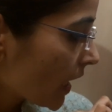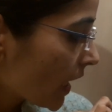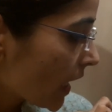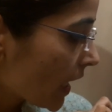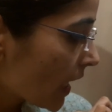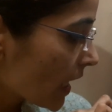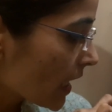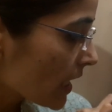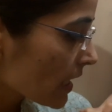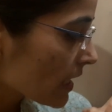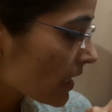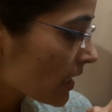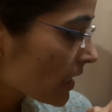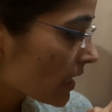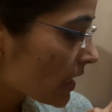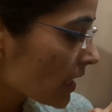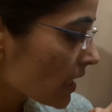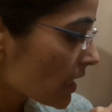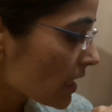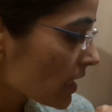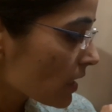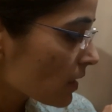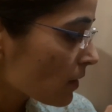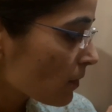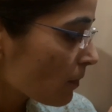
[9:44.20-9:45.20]
Is
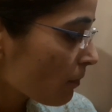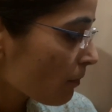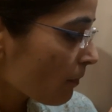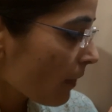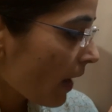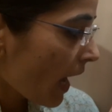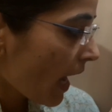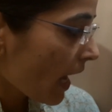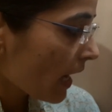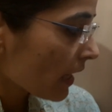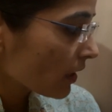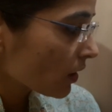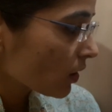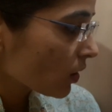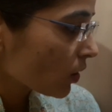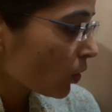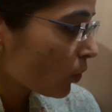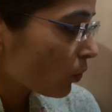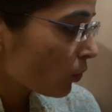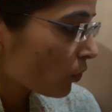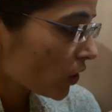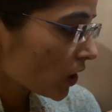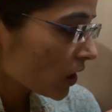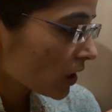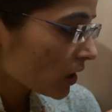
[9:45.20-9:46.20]
this man a
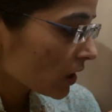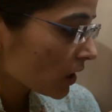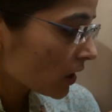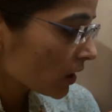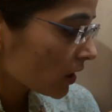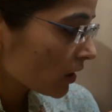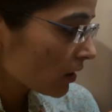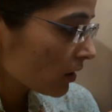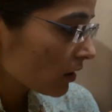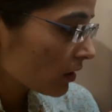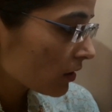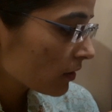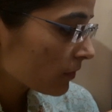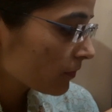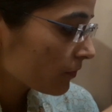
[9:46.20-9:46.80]
worker?